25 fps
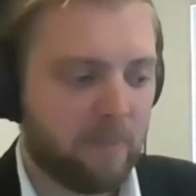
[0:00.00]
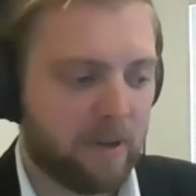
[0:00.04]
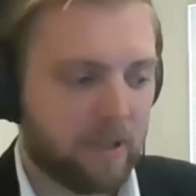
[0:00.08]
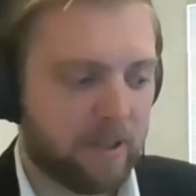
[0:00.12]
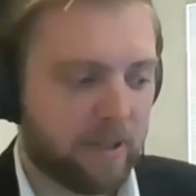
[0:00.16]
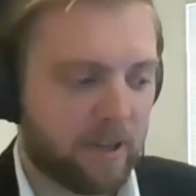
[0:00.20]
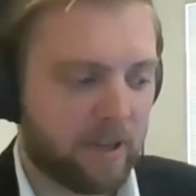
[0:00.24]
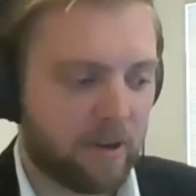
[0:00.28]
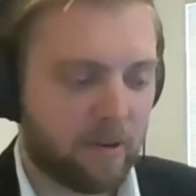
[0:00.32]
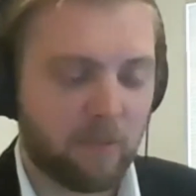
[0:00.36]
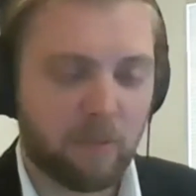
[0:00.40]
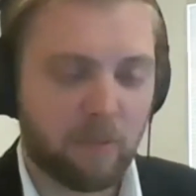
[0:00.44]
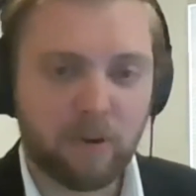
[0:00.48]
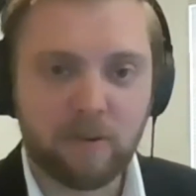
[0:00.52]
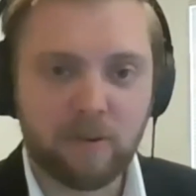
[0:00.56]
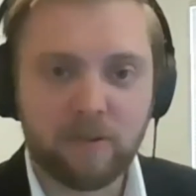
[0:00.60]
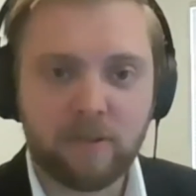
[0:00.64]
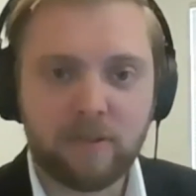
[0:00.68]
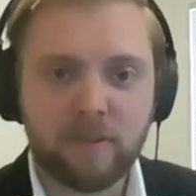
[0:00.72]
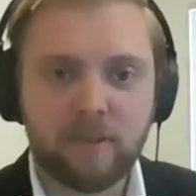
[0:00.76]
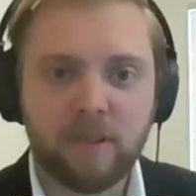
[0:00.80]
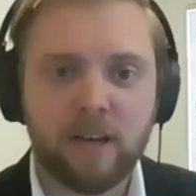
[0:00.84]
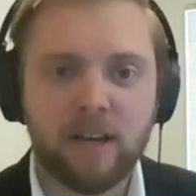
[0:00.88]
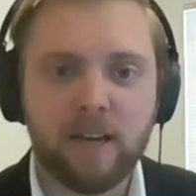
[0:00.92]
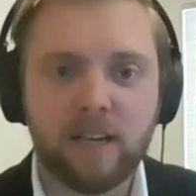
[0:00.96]
that are
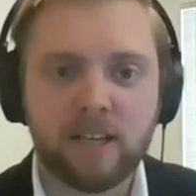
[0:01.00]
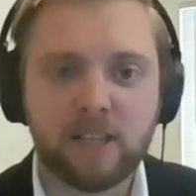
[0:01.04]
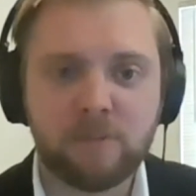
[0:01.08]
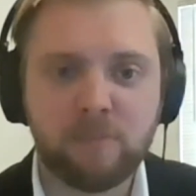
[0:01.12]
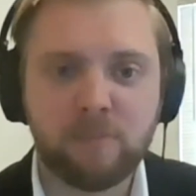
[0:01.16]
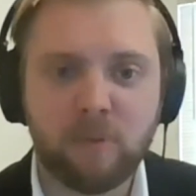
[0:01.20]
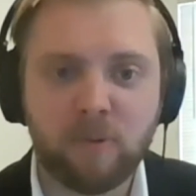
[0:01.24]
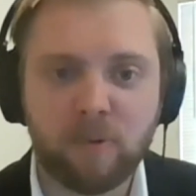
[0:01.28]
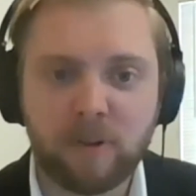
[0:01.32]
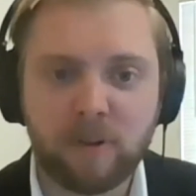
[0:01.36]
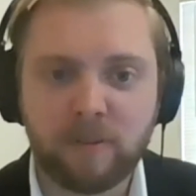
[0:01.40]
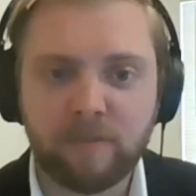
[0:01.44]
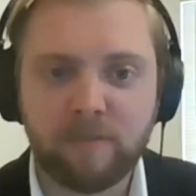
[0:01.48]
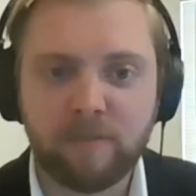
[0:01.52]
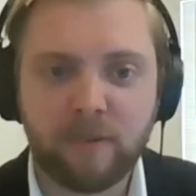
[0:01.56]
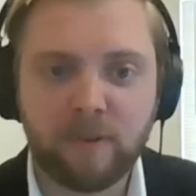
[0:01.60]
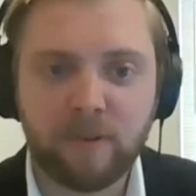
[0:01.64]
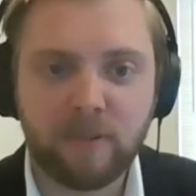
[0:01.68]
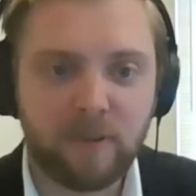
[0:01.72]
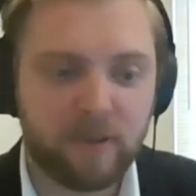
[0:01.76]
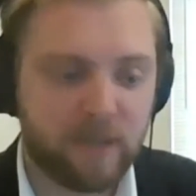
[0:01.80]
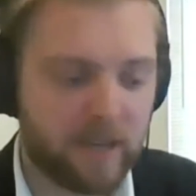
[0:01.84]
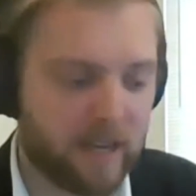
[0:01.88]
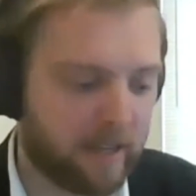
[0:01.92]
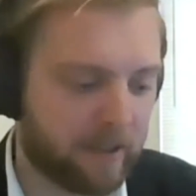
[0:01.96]
worth exploring
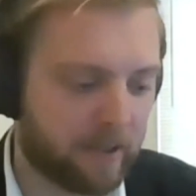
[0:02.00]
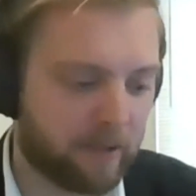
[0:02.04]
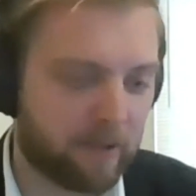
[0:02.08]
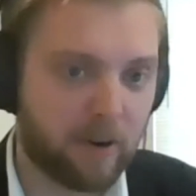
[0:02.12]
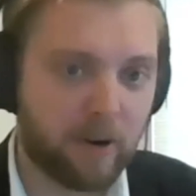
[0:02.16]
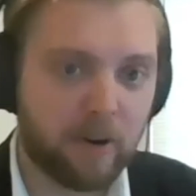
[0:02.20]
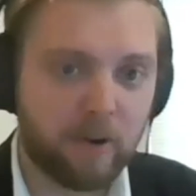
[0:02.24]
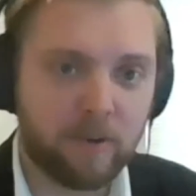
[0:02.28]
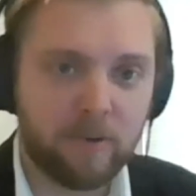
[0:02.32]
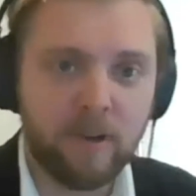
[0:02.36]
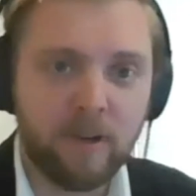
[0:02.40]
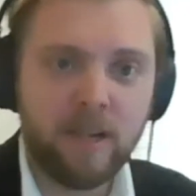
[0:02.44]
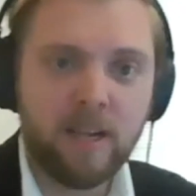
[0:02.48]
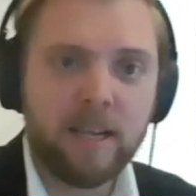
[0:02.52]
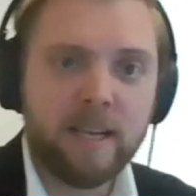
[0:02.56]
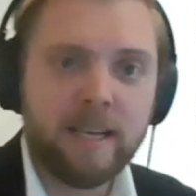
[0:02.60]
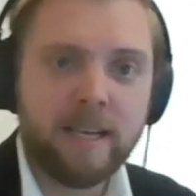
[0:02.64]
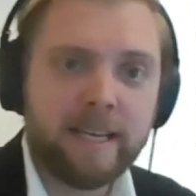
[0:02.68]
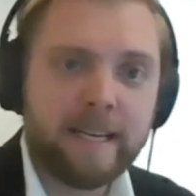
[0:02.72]
further down the road.